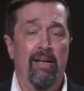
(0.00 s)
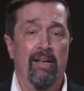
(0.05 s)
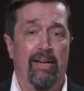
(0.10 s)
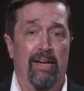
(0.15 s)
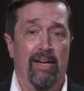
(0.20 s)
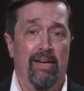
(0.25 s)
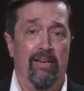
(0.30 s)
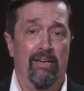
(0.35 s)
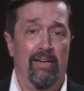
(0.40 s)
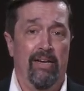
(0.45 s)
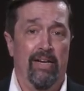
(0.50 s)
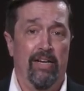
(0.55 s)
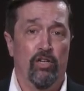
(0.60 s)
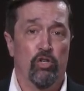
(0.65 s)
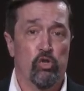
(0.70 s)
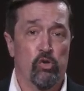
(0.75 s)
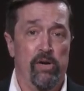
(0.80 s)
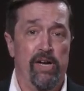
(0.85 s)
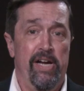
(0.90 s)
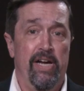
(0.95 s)
in, in
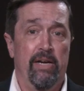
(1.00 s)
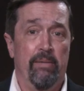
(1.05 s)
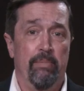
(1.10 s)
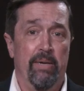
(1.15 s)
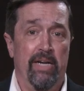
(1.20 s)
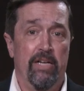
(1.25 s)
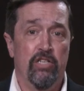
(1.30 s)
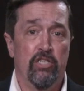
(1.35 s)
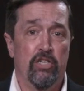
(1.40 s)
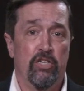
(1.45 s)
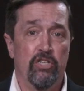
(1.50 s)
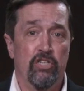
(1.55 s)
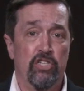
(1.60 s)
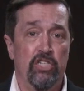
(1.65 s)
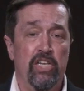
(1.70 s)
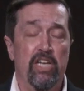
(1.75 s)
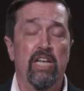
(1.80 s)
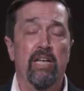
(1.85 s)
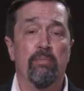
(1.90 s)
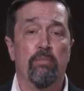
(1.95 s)
Greek means to
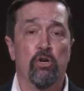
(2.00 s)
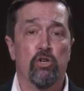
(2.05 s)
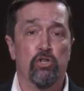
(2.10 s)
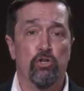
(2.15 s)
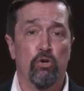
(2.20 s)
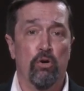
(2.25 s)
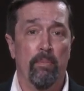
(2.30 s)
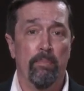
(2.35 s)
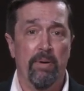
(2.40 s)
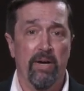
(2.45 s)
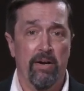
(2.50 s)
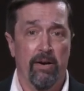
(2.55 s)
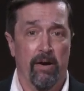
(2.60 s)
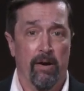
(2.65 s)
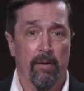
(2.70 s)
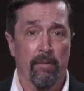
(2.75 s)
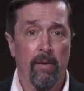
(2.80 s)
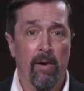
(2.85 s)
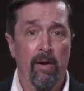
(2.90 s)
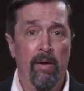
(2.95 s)
seem or to
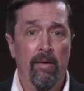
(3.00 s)
appear.